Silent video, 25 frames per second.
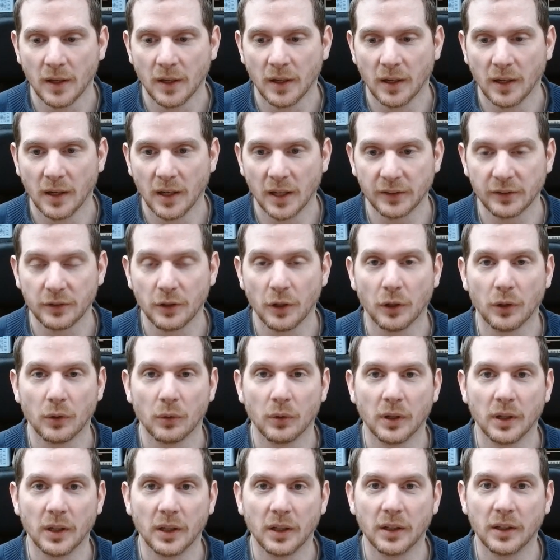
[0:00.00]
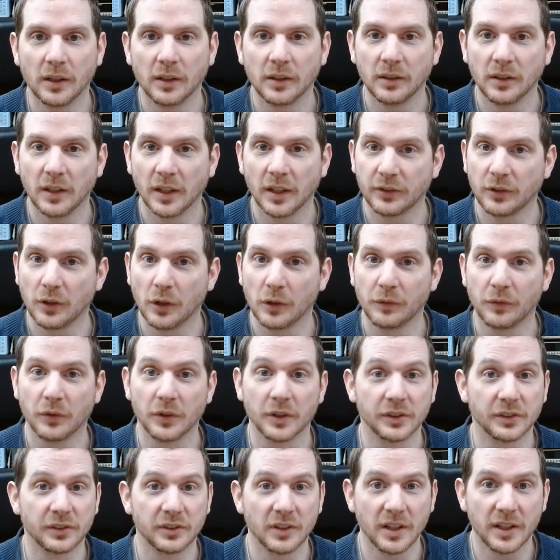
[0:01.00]
let's go
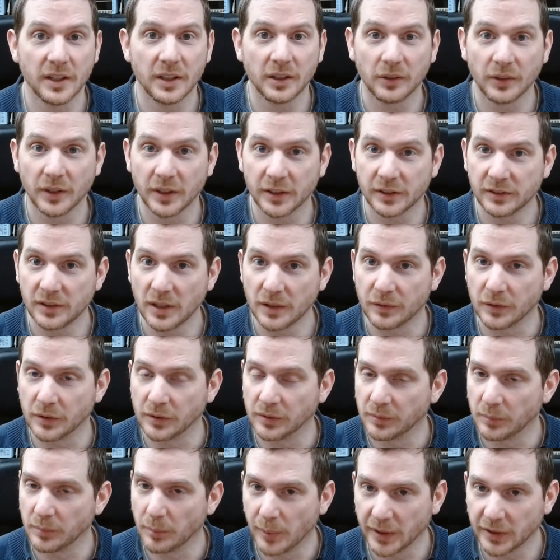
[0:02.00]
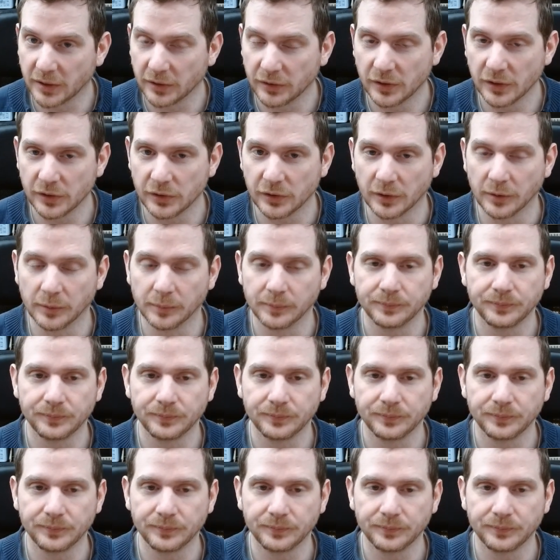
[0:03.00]
for the SYIL X7. Big decision.